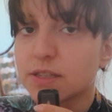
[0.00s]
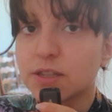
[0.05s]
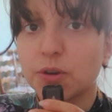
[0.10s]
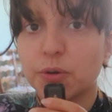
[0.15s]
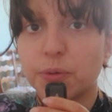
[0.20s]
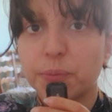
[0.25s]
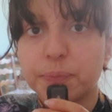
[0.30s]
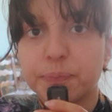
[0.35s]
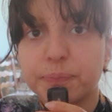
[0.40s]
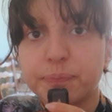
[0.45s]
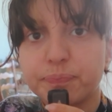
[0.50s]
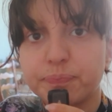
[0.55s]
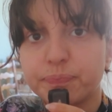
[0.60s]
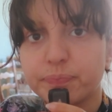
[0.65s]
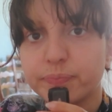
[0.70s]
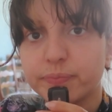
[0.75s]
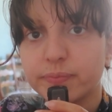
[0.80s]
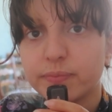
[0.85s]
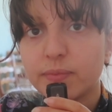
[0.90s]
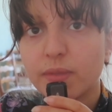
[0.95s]
So,
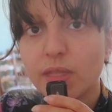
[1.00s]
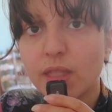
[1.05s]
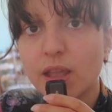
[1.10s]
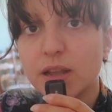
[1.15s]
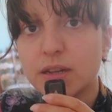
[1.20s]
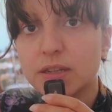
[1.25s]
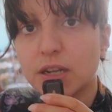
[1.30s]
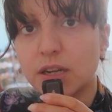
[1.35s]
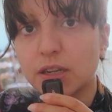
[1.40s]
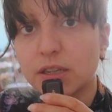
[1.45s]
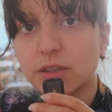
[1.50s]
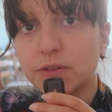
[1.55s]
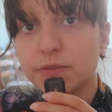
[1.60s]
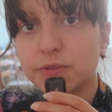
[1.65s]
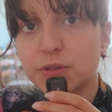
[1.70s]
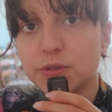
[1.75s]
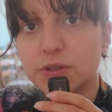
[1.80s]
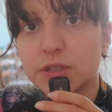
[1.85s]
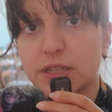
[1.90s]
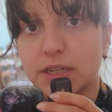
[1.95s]
talking
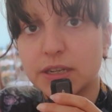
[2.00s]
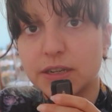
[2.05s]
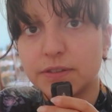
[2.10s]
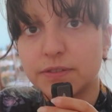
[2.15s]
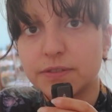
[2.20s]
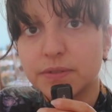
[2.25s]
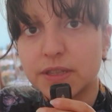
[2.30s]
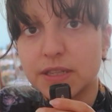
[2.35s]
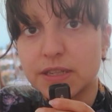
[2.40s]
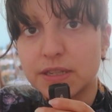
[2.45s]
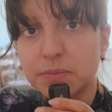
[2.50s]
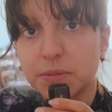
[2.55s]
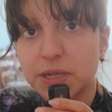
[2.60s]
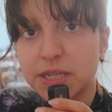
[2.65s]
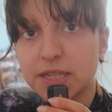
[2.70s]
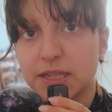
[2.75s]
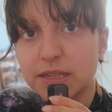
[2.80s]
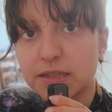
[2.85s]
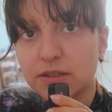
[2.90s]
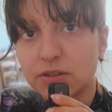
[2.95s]
of cute stuff, this is my
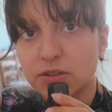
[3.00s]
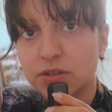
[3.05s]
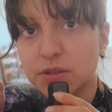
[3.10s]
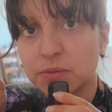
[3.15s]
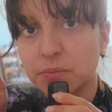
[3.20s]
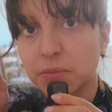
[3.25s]
sister's